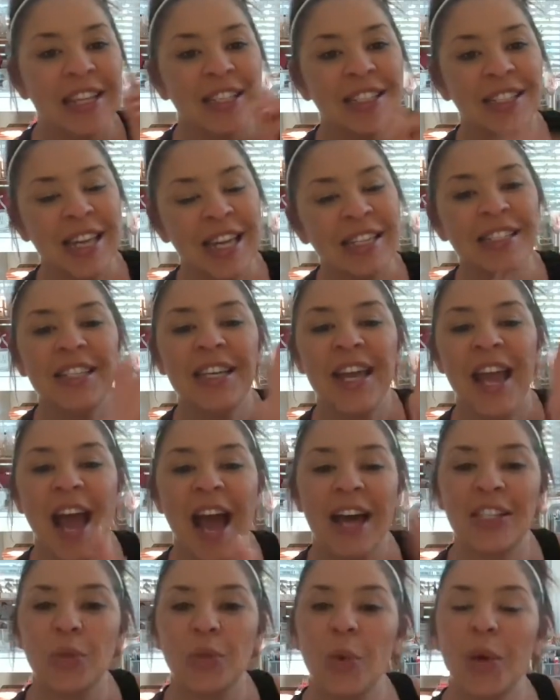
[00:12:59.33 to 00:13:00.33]
Scentsy
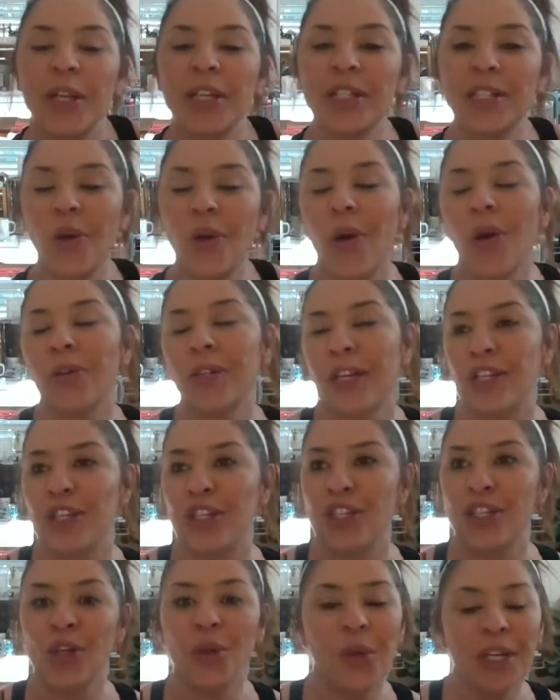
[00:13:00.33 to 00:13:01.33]
has what is called a
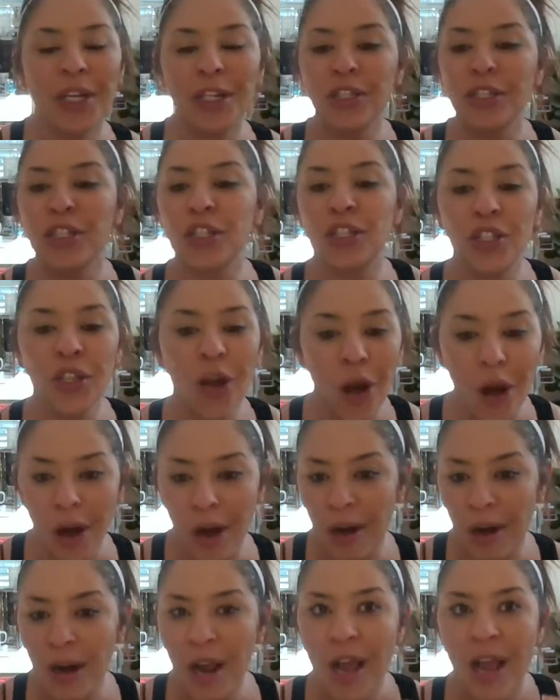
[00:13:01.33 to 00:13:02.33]
shooting star